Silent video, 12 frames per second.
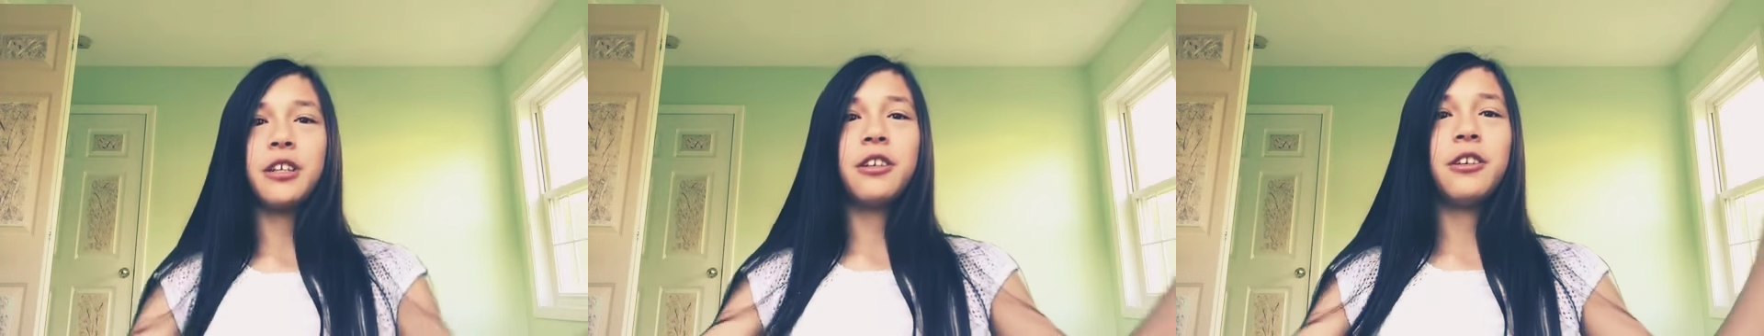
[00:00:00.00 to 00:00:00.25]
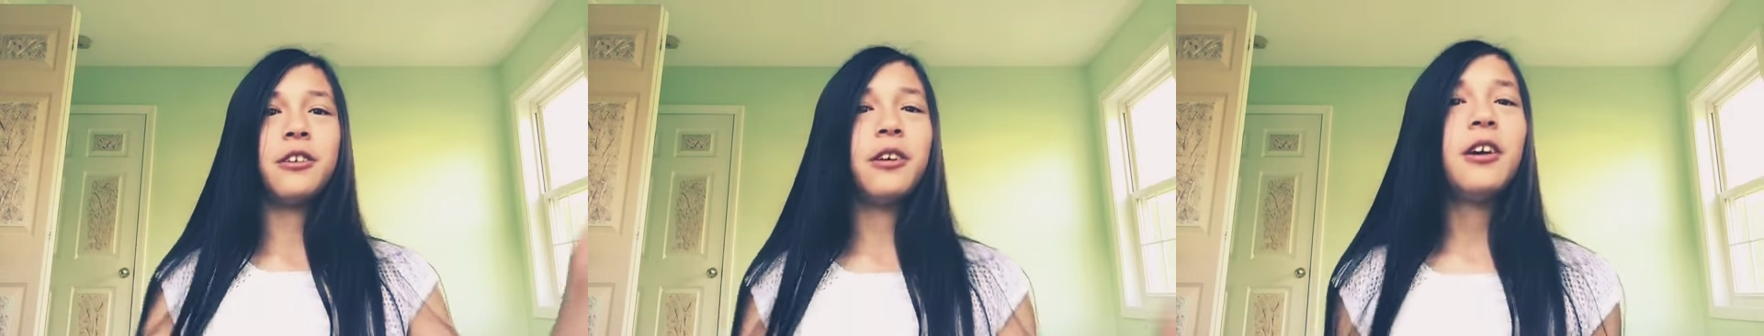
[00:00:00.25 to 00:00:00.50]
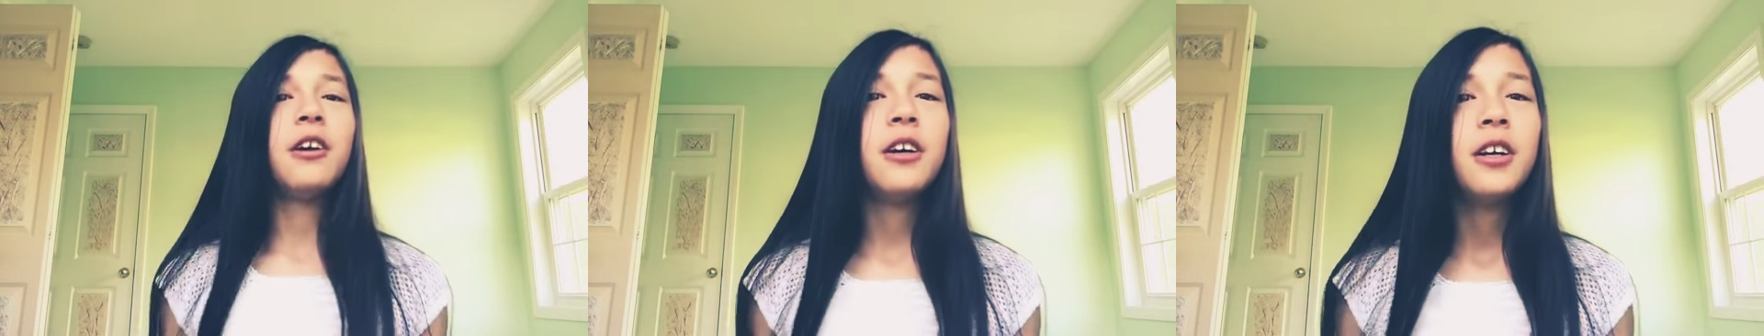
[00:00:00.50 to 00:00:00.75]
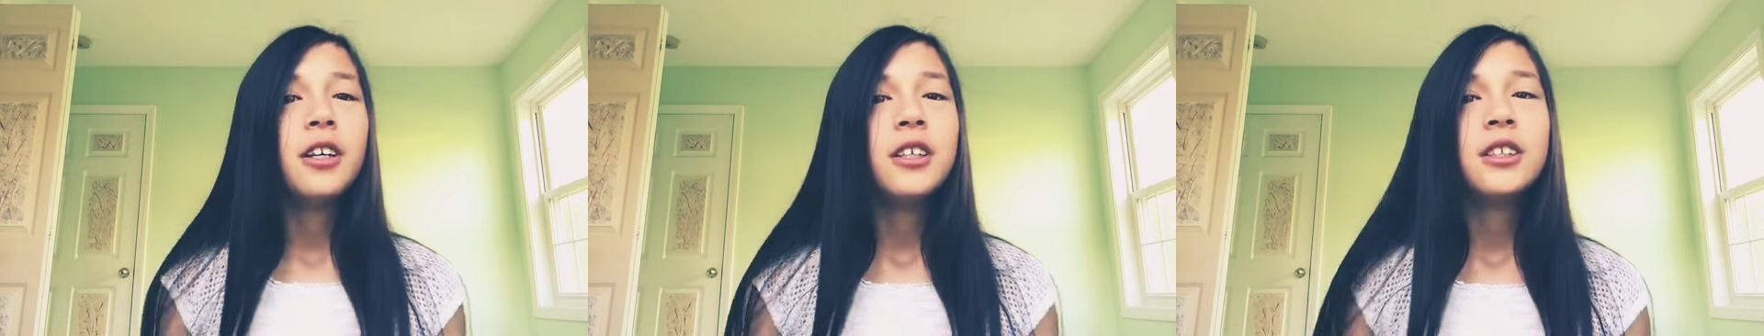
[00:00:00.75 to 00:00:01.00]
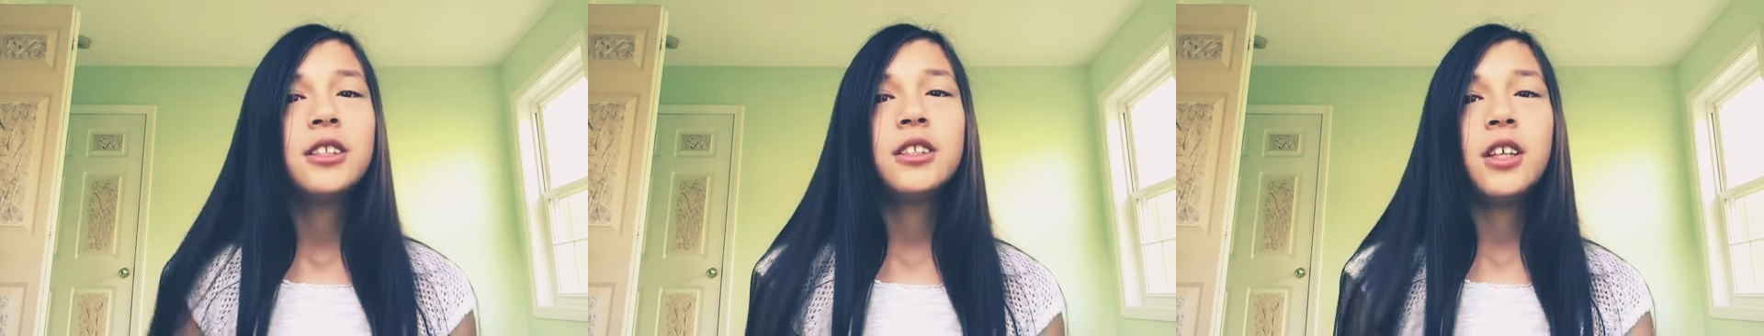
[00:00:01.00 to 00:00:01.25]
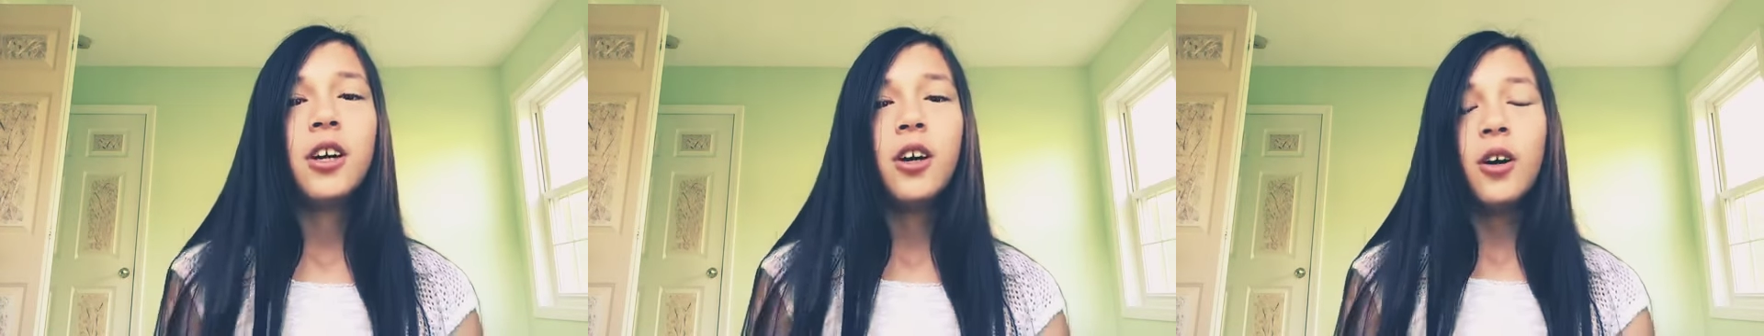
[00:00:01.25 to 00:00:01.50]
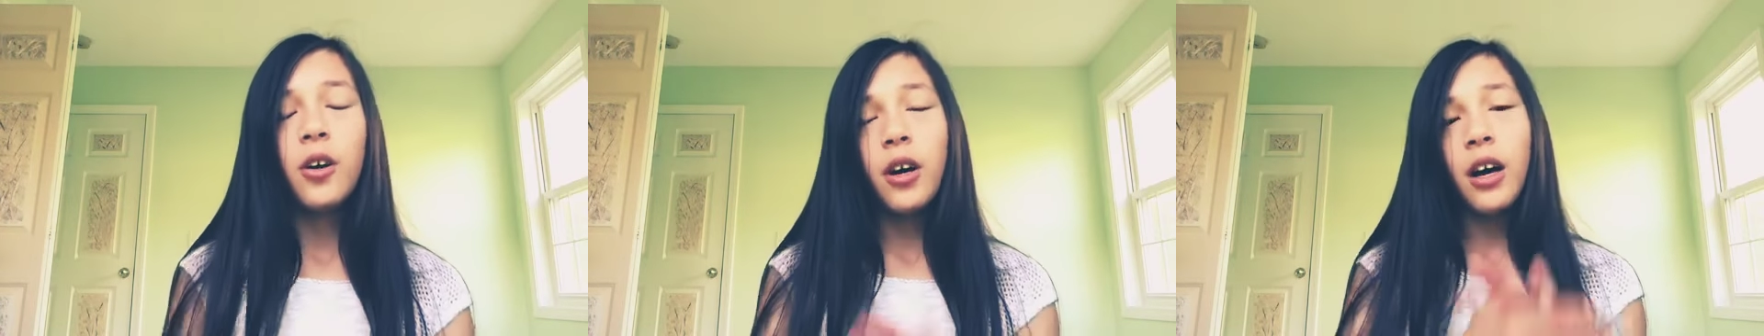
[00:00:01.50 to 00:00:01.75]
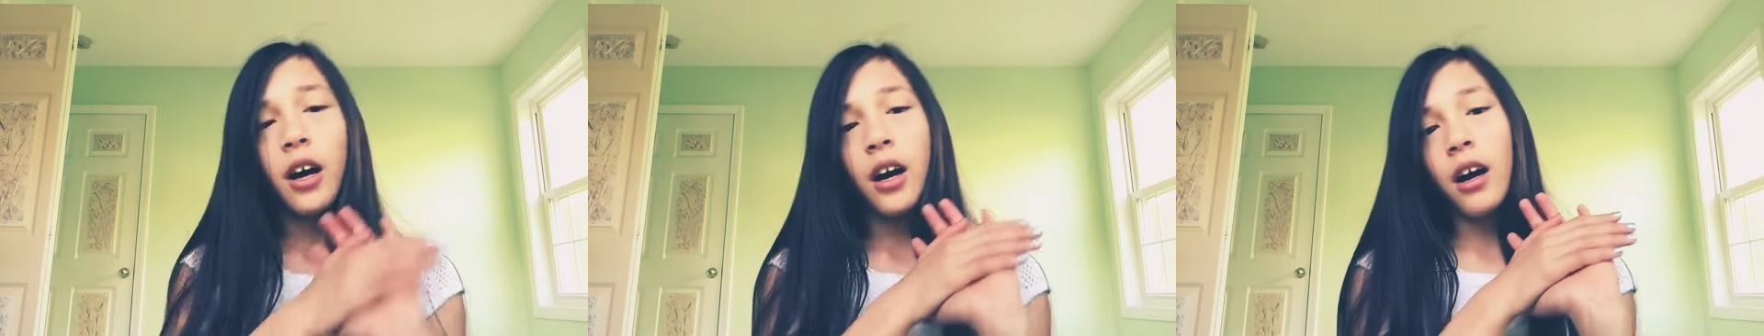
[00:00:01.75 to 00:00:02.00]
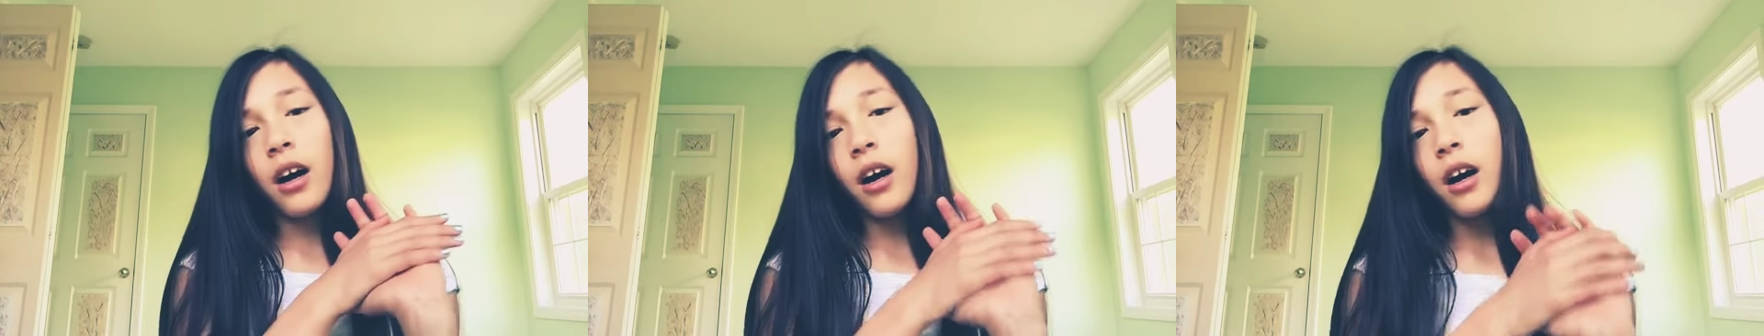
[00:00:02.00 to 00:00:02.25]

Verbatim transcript: you know. So, uh,